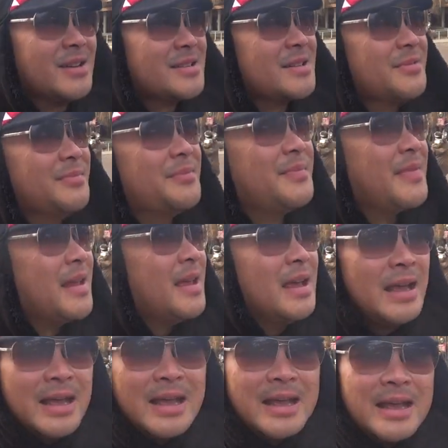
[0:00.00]
awesome
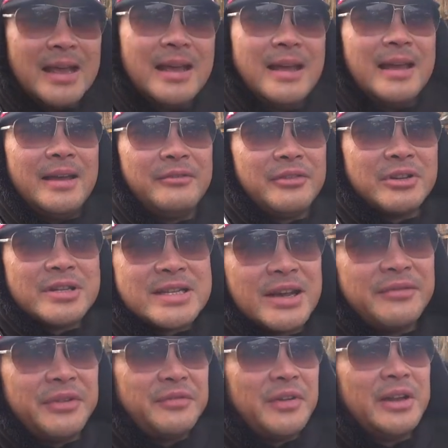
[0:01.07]
everyone's
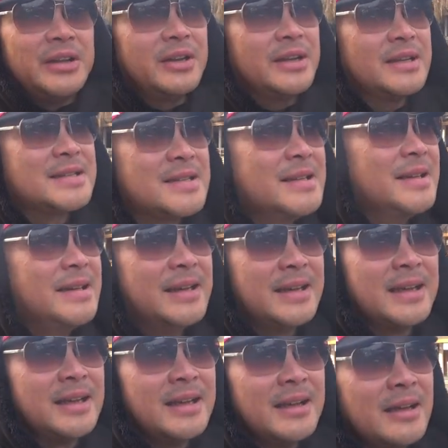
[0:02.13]
having fun. You can see,
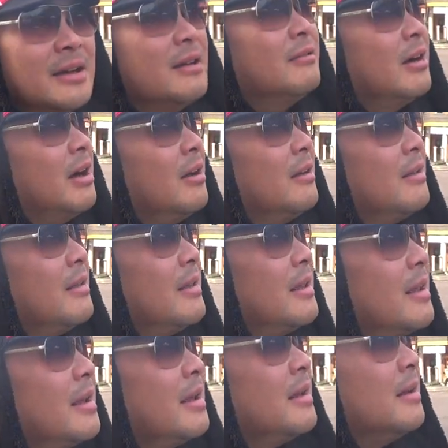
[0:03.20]
well,
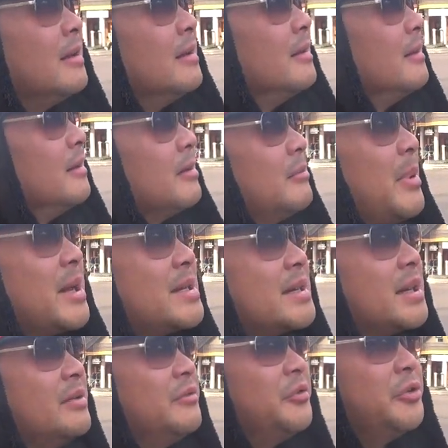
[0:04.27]
the
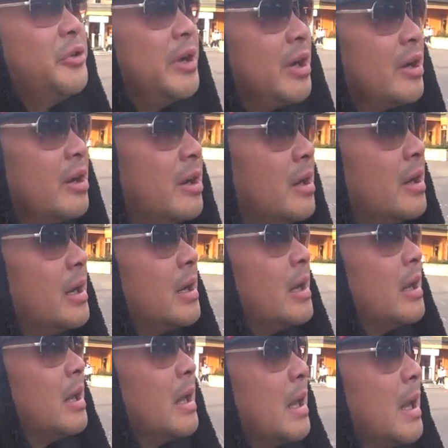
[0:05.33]
Mexican food here
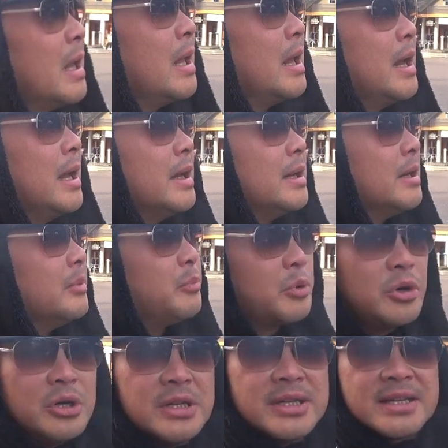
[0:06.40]
and uh,
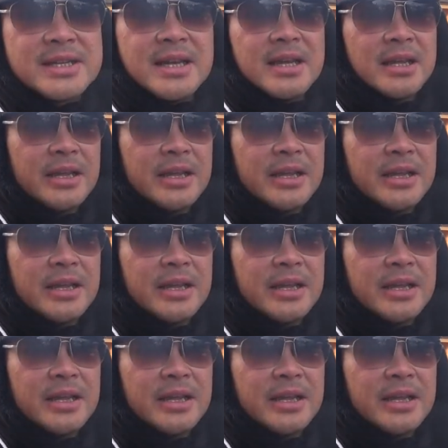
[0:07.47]
Burton's.